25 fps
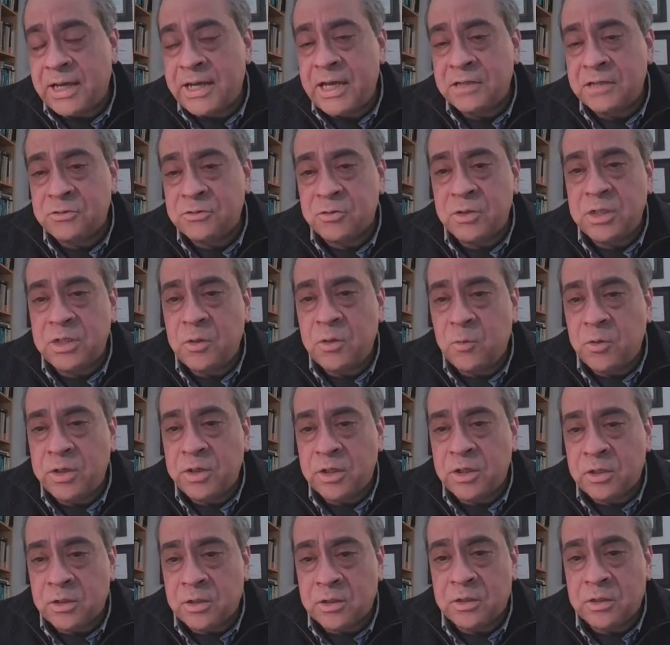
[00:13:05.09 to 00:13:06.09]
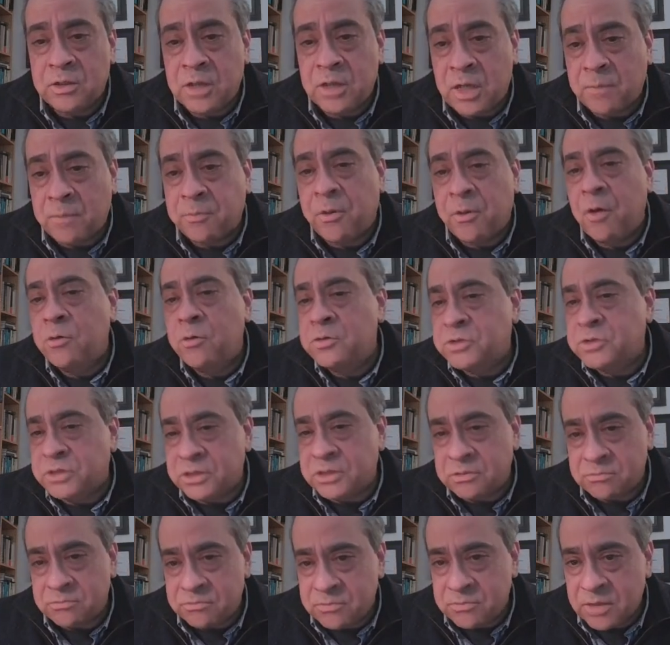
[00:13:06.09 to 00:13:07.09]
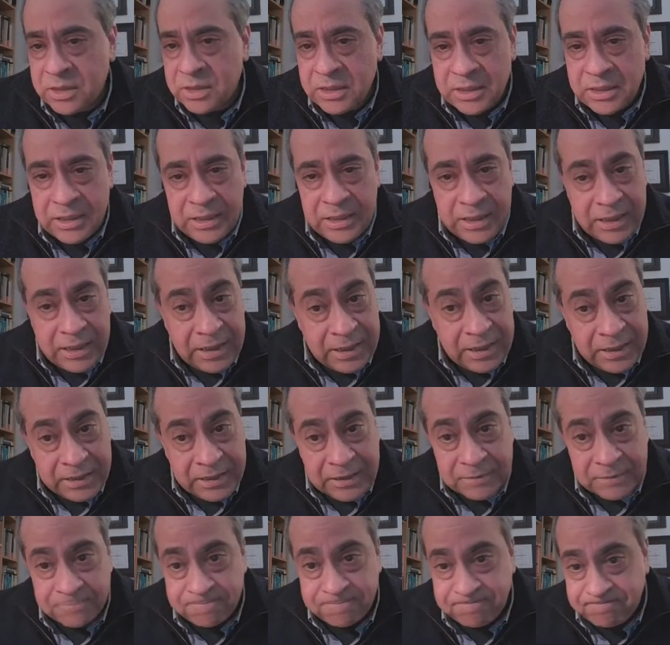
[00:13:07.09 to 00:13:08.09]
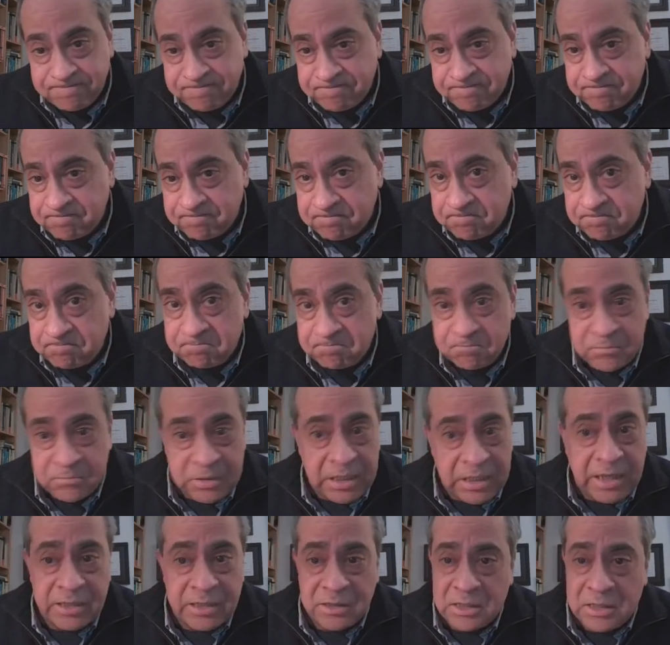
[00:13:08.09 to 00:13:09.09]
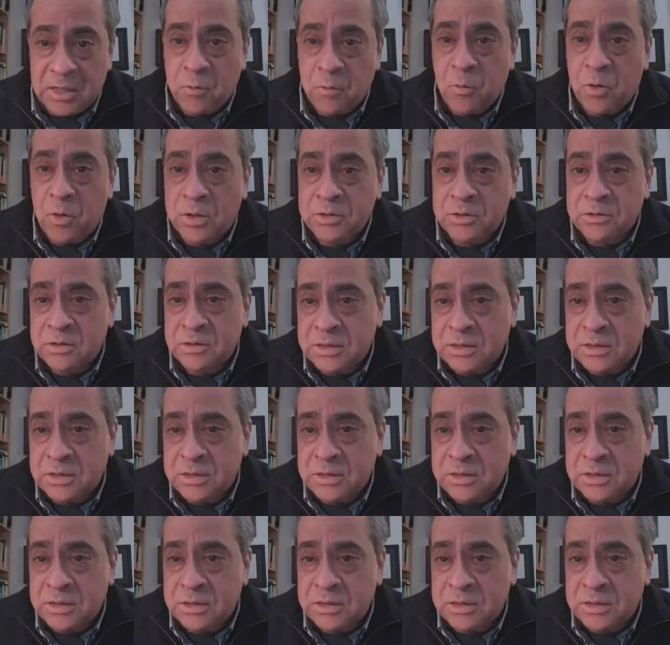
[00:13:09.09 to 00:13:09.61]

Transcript: And actually, we are approaching like the